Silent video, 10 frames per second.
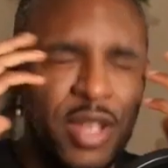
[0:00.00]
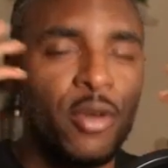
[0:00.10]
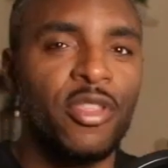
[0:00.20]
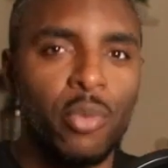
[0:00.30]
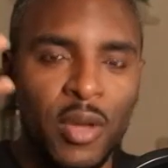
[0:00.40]

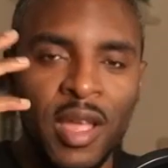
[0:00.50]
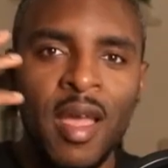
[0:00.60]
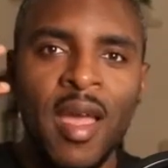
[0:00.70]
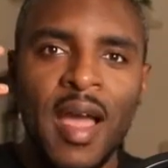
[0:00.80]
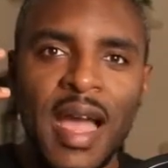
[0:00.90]
3.
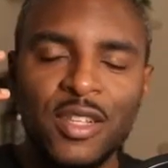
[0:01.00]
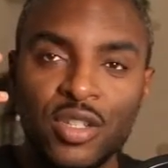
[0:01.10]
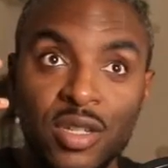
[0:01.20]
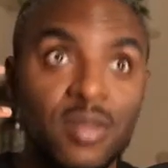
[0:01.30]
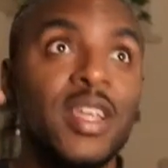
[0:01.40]

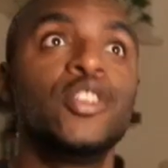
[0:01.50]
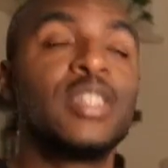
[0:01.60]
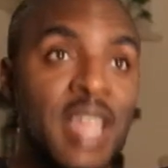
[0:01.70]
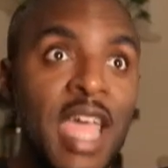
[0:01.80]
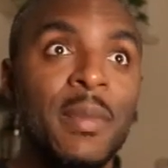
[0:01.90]
They just
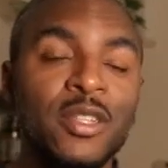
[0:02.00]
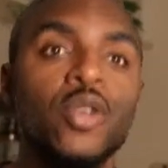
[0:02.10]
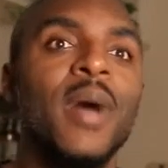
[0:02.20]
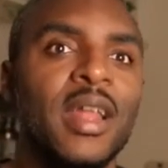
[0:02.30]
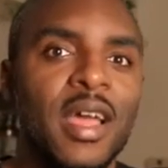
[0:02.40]
came into my
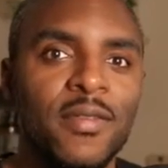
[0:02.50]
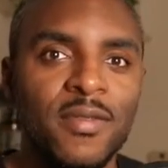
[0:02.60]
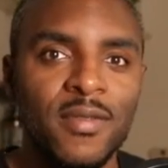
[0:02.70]
life.